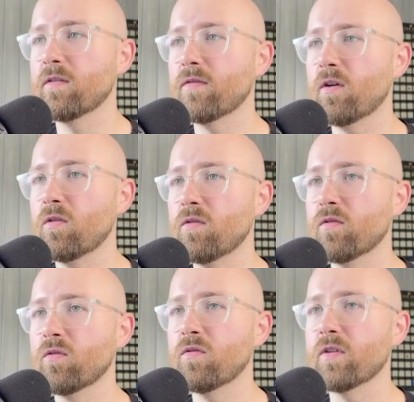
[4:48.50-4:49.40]
If I
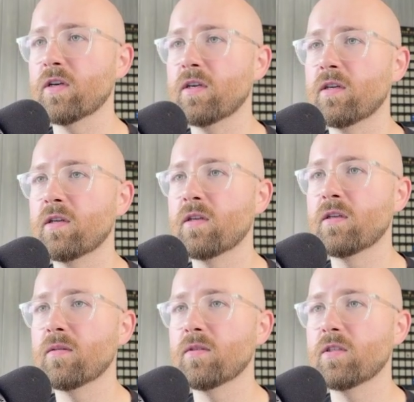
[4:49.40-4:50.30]
hover over it,
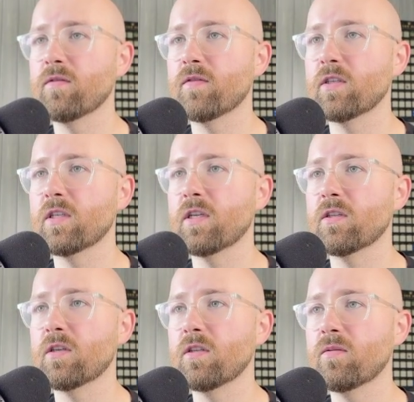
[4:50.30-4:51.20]
see if I select
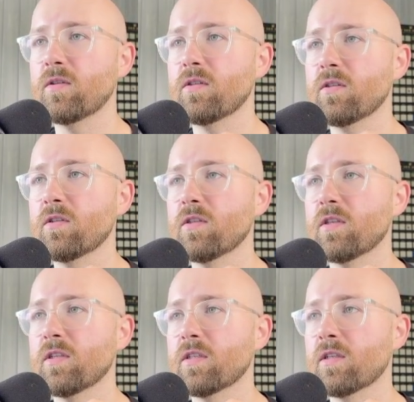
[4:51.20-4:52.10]
another one.
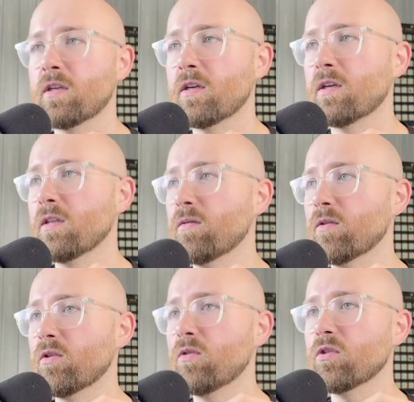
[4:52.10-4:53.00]
There we
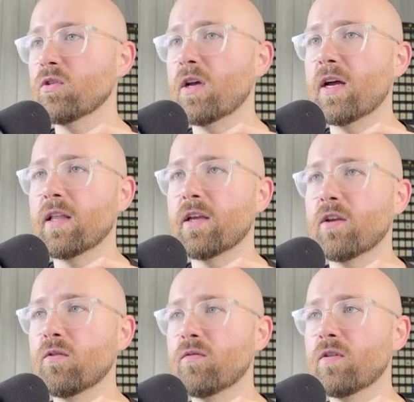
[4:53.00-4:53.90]
go, it's
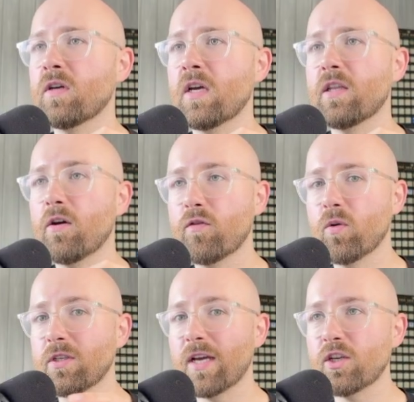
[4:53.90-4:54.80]
highlighting over. Now, if you
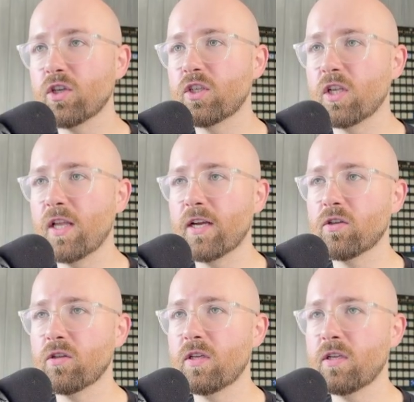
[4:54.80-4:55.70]
want to actually select
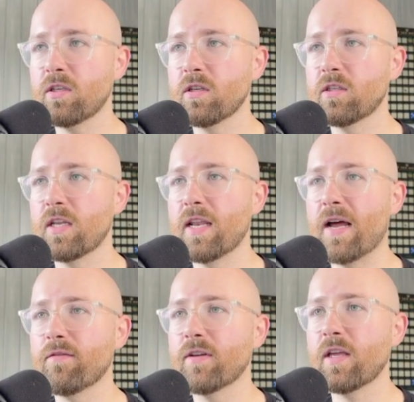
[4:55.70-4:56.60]
on these to
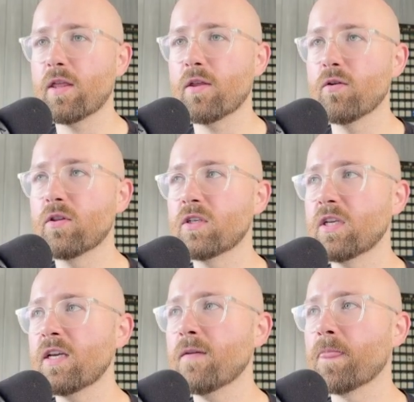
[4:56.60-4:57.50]
navigate through the
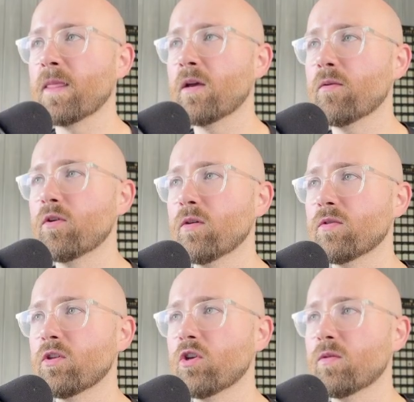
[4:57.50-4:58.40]
site, we've got to
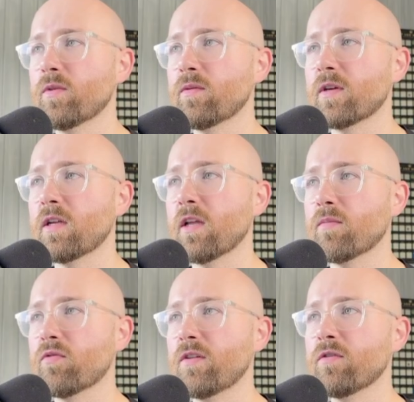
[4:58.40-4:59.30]
the top here, we can click
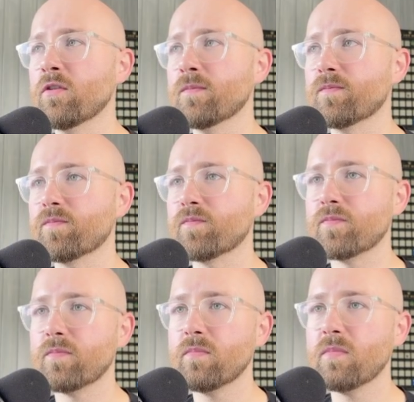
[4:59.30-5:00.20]
Preview.
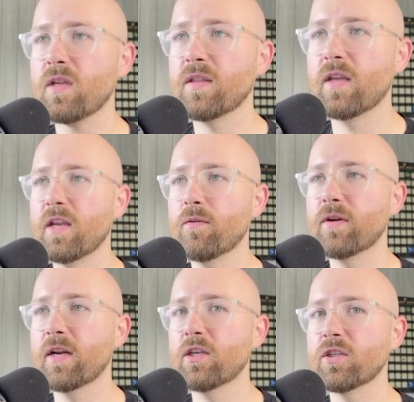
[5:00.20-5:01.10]
And then
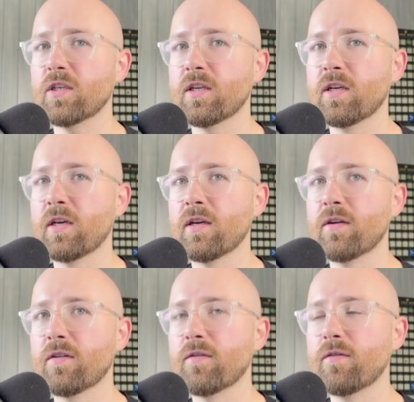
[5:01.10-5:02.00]
can actually
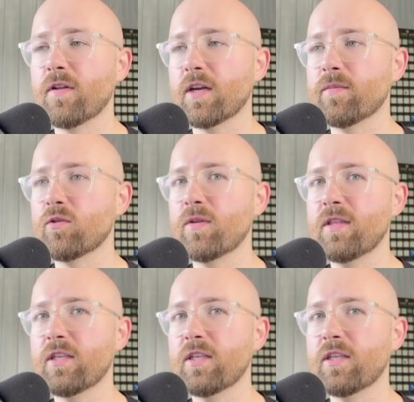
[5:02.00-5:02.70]
flick between these